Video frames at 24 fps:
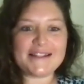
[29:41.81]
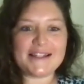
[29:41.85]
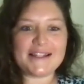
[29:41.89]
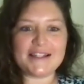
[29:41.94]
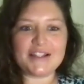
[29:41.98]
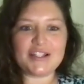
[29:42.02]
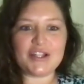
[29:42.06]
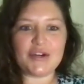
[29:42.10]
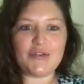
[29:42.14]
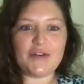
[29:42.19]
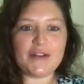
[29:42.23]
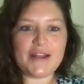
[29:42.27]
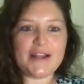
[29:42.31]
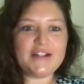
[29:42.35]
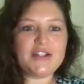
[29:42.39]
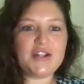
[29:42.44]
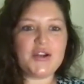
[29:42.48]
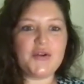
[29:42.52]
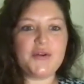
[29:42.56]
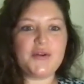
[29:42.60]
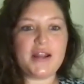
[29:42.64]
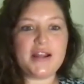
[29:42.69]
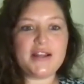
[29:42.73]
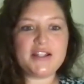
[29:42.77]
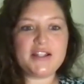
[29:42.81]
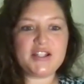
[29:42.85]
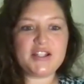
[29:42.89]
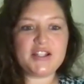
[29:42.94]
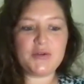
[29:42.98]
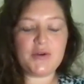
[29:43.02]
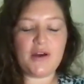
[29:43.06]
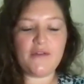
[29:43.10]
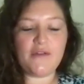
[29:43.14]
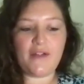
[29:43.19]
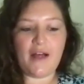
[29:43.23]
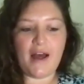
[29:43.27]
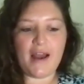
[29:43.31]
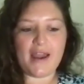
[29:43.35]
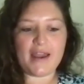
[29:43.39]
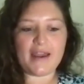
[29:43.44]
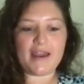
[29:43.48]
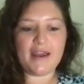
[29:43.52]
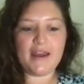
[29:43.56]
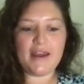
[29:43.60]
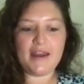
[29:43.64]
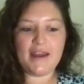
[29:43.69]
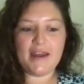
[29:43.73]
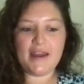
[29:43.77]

to really tune into of like,